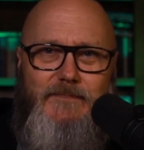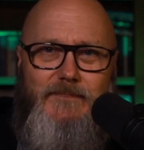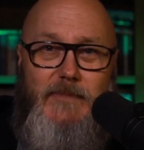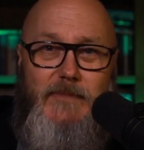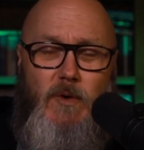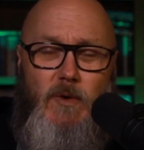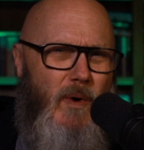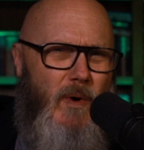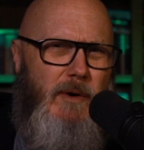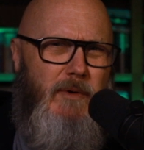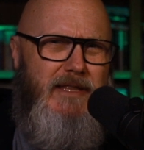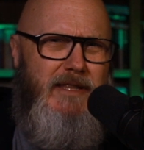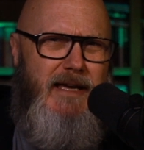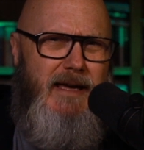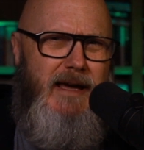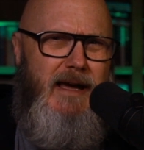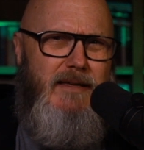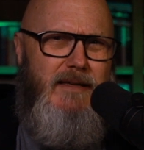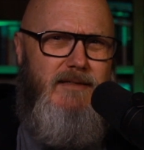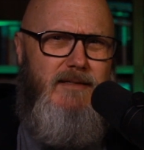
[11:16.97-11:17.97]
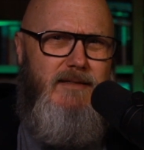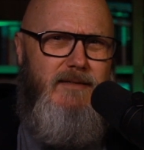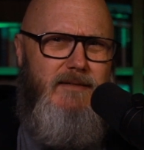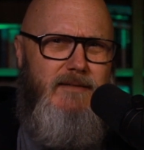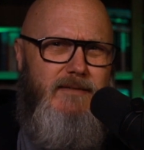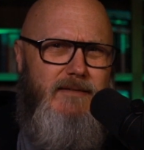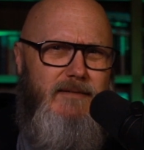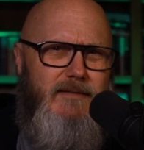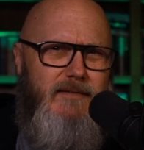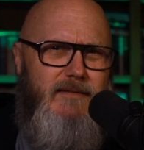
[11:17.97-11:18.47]
Why would they ask?
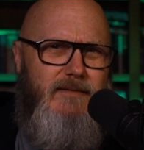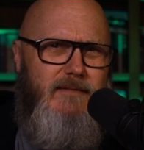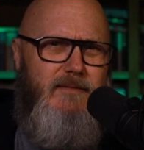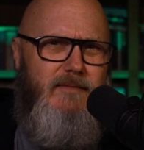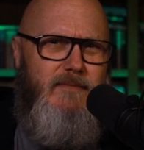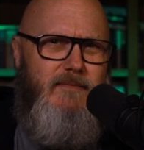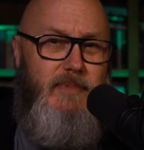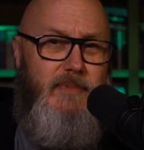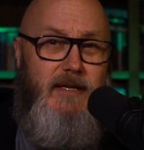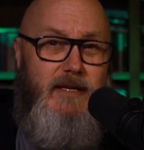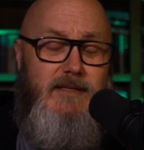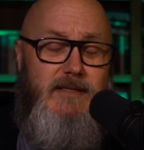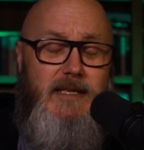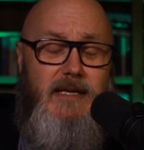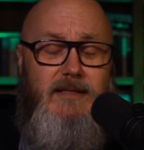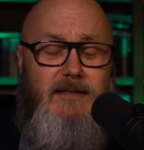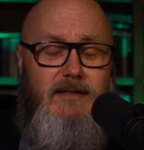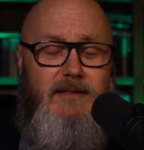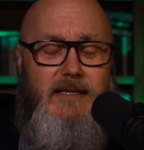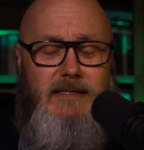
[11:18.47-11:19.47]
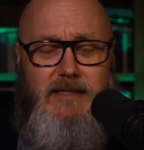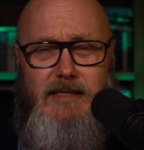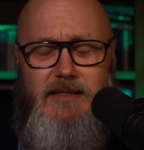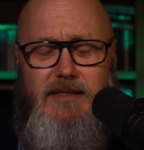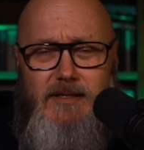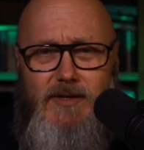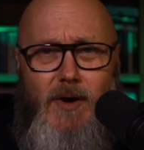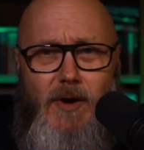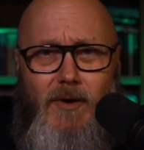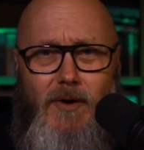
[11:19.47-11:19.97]
Because they
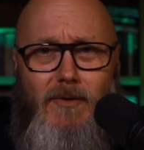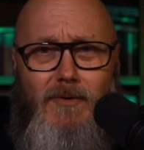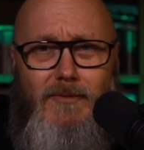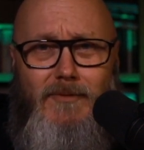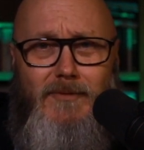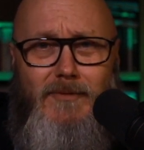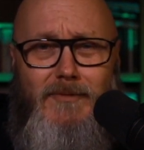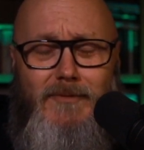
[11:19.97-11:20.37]
didn't know.